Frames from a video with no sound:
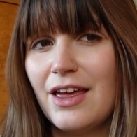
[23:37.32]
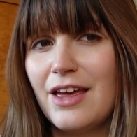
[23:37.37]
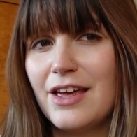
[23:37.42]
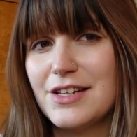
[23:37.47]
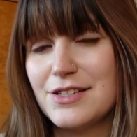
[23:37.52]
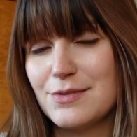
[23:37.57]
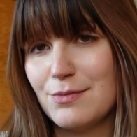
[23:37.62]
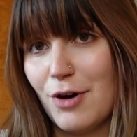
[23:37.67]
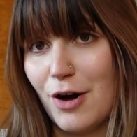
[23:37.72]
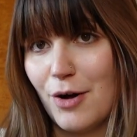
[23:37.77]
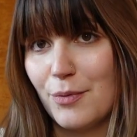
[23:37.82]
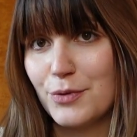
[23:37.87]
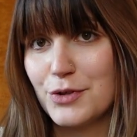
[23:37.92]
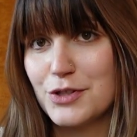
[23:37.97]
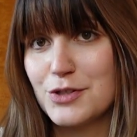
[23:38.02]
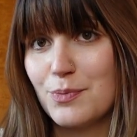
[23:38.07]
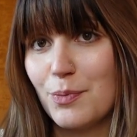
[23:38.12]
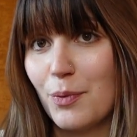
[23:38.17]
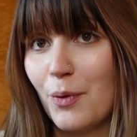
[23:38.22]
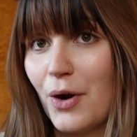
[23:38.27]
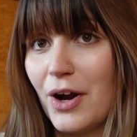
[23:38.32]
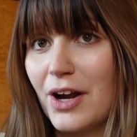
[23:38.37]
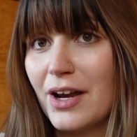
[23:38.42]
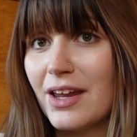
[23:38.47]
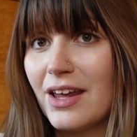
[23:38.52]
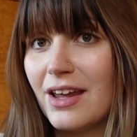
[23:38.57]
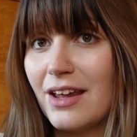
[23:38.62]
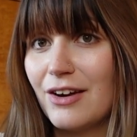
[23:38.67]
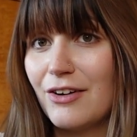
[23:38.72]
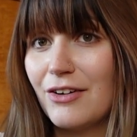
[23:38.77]
His mom was
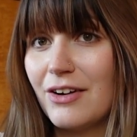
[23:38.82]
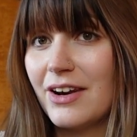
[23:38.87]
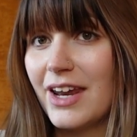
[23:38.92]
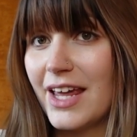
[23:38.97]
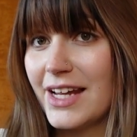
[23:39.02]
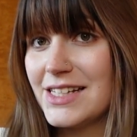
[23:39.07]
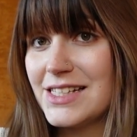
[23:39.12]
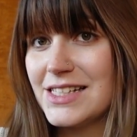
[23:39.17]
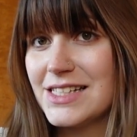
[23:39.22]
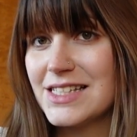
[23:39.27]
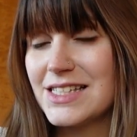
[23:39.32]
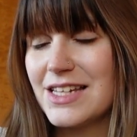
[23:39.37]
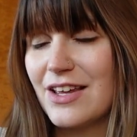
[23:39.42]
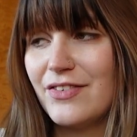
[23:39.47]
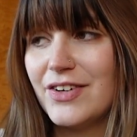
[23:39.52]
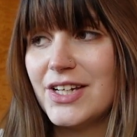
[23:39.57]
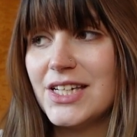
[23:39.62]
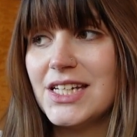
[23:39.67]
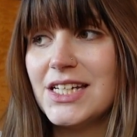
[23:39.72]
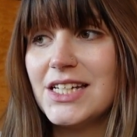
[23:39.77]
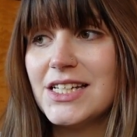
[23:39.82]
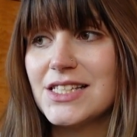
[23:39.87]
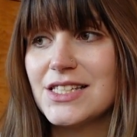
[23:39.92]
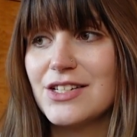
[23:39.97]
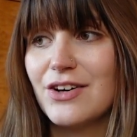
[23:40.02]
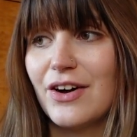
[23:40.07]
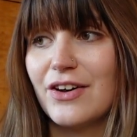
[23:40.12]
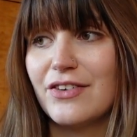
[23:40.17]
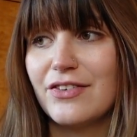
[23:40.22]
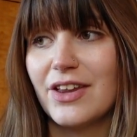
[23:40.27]
born in 1970,
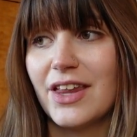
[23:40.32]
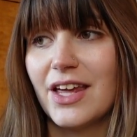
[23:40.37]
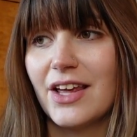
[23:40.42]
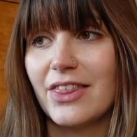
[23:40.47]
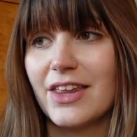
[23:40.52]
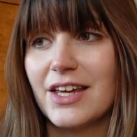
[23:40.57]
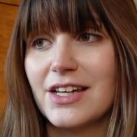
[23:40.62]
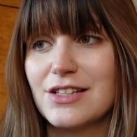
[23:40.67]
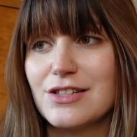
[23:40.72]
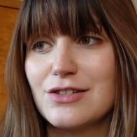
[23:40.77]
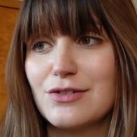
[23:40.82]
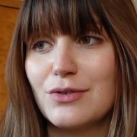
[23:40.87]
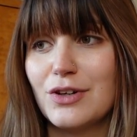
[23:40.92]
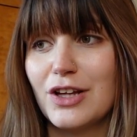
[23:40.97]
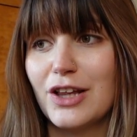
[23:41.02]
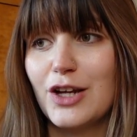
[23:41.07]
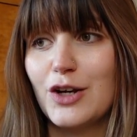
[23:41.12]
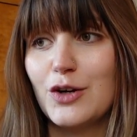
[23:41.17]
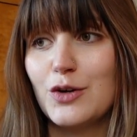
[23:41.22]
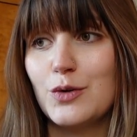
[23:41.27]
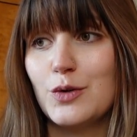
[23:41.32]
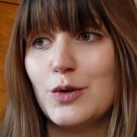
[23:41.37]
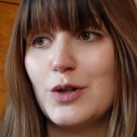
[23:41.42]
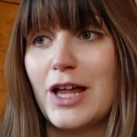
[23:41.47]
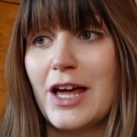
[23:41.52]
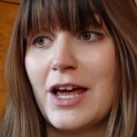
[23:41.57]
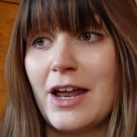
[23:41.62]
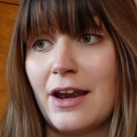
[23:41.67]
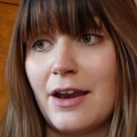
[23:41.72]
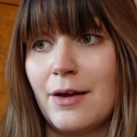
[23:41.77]
so I feel like that's really cool.
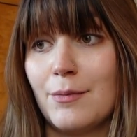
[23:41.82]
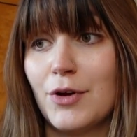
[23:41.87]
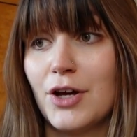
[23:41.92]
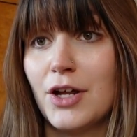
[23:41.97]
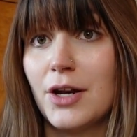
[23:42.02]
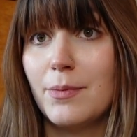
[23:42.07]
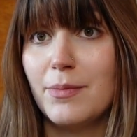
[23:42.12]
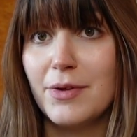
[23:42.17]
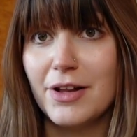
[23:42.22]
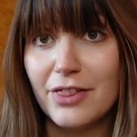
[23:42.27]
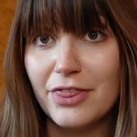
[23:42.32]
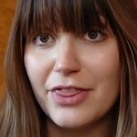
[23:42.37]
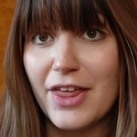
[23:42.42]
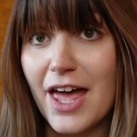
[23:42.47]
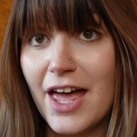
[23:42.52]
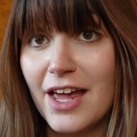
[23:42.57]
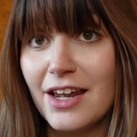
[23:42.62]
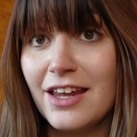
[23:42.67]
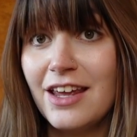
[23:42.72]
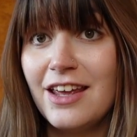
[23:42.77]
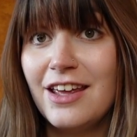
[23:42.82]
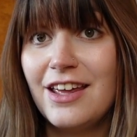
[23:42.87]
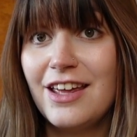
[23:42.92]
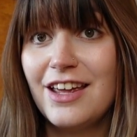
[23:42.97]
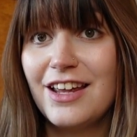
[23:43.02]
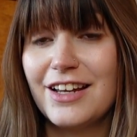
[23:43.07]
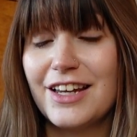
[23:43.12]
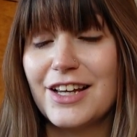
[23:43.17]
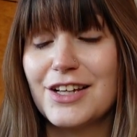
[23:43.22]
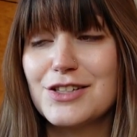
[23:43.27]
And I'm gonna build that
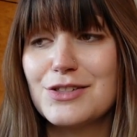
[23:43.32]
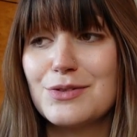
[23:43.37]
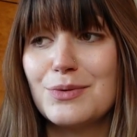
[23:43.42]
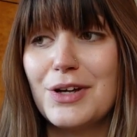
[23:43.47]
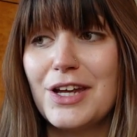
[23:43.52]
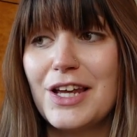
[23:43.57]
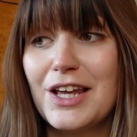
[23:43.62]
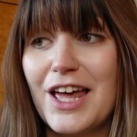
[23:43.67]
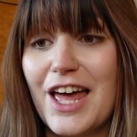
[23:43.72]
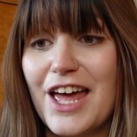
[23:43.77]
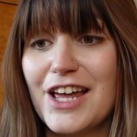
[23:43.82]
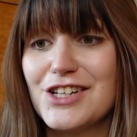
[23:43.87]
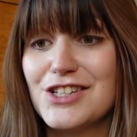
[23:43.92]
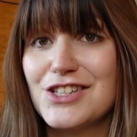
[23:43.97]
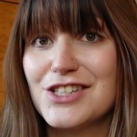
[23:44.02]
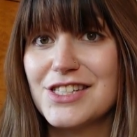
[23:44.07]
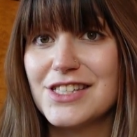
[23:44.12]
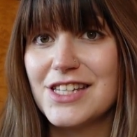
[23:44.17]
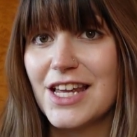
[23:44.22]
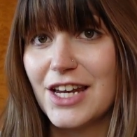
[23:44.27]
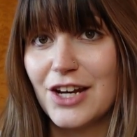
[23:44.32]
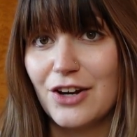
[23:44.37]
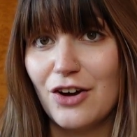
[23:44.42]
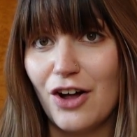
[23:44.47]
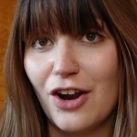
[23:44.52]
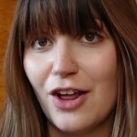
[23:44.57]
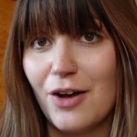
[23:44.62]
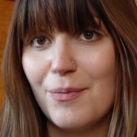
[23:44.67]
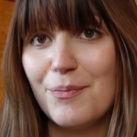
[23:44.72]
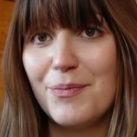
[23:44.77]
next week and just set it
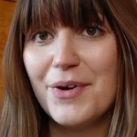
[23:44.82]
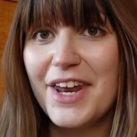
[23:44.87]
all up.